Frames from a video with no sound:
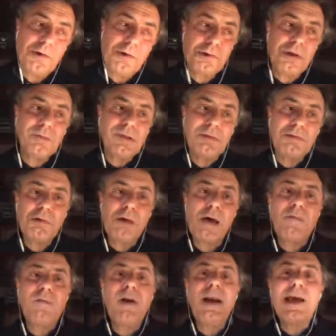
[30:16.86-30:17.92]
So
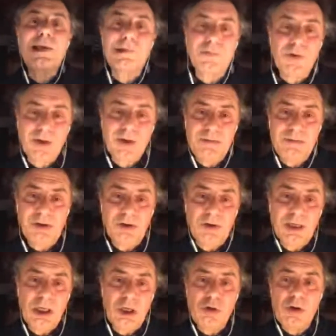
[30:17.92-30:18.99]
sometimes you have less
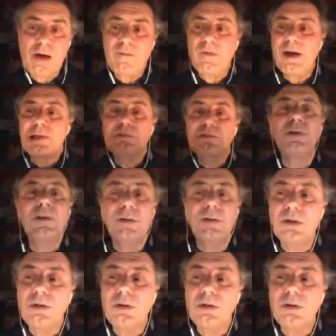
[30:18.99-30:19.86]
vocabulary, you have less